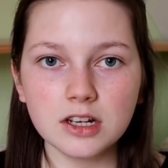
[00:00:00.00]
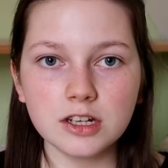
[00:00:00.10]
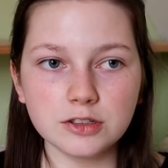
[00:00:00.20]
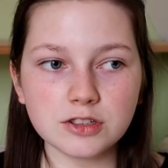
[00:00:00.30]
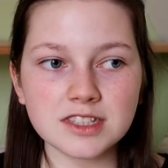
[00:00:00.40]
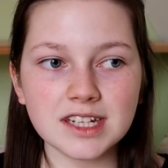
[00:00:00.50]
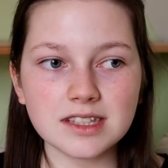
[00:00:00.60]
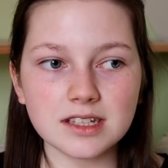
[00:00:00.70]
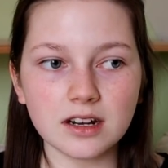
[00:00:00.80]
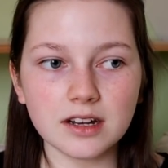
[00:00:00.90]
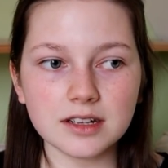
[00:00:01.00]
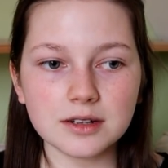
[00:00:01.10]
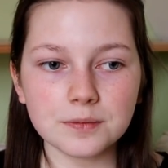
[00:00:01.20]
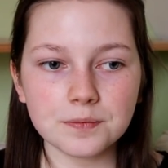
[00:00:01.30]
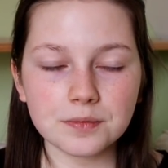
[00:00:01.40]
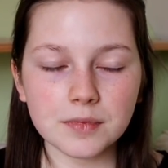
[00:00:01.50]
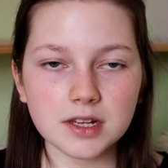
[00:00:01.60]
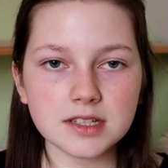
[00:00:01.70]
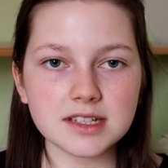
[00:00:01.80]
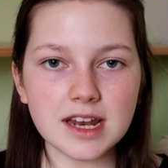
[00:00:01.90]
You just need to like
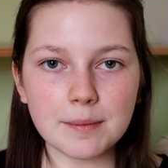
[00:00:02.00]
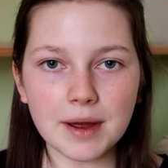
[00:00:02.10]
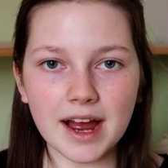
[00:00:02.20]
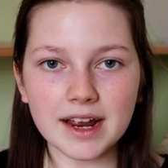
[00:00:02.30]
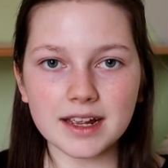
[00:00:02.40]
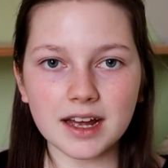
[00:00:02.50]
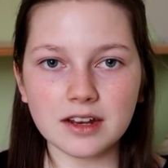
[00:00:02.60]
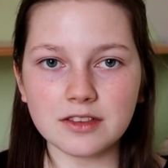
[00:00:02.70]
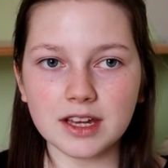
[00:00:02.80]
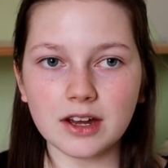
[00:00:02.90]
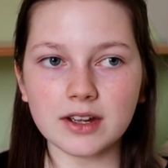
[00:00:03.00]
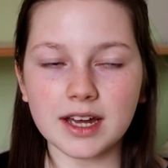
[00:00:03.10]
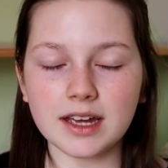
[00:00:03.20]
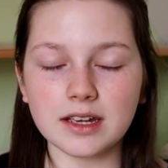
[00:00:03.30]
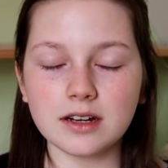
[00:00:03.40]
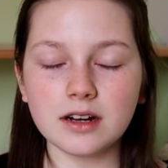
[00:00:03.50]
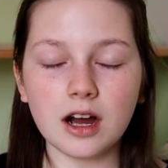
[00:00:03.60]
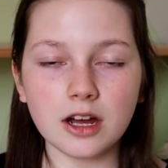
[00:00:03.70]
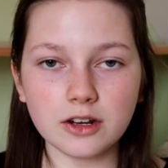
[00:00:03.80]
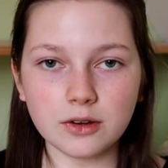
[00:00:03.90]
step back and think, okay,
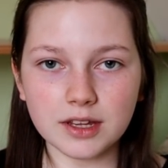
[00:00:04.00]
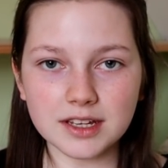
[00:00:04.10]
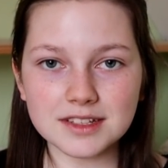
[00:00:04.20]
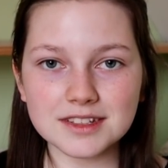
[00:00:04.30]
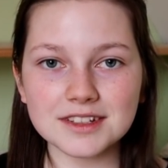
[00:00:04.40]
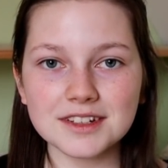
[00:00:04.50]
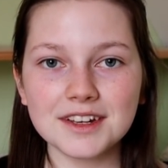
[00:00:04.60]
I know this.